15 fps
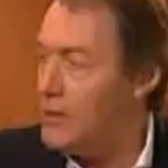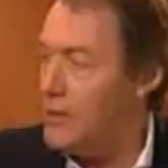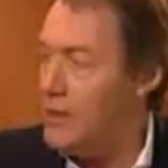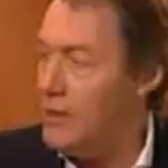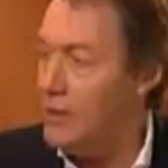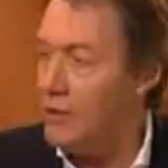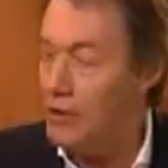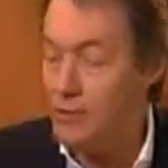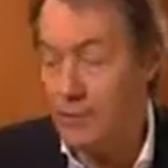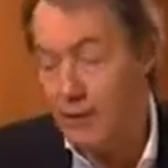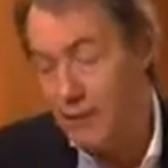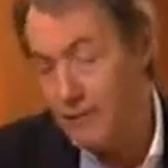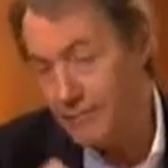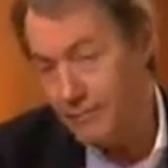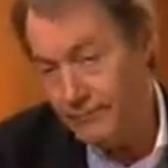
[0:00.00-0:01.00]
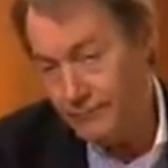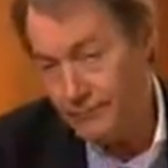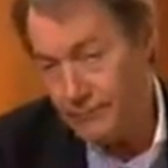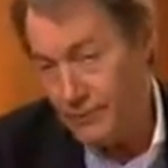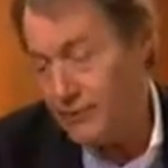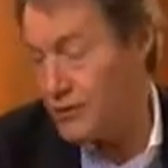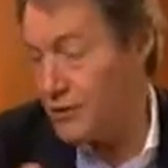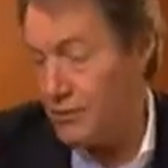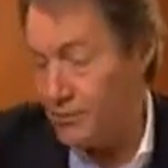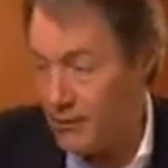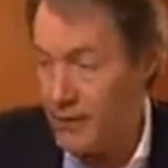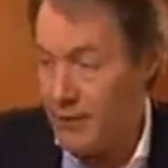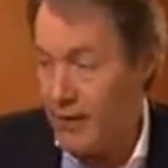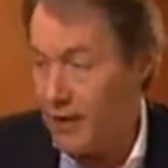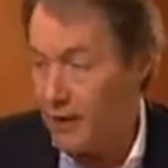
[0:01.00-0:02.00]
be here, it could be, this could
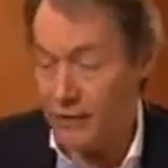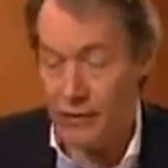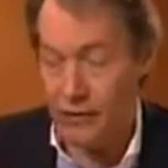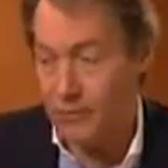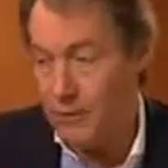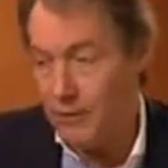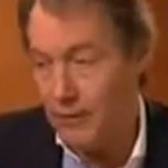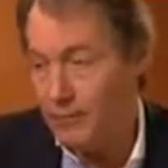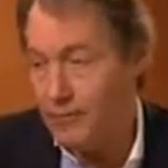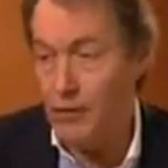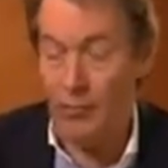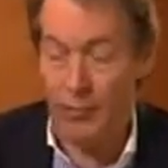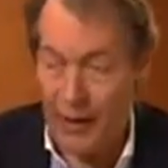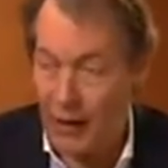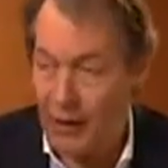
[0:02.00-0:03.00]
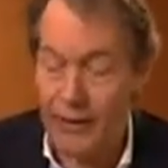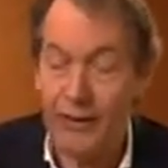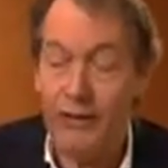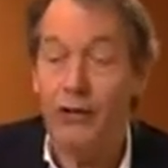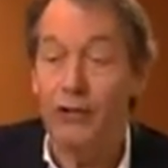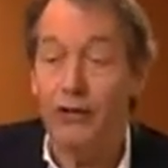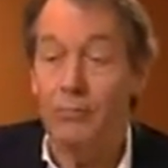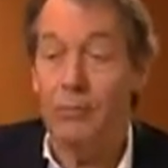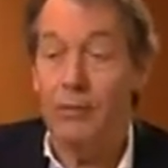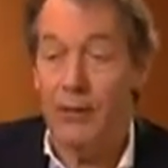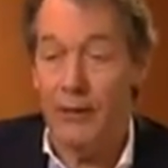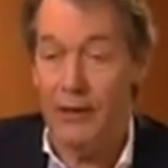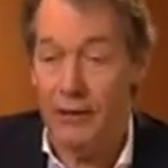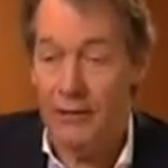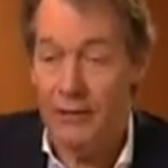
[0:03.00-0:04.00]
be here, it could be at Bilbao, it could
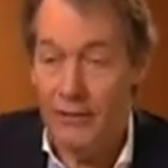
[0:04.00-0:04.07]
be.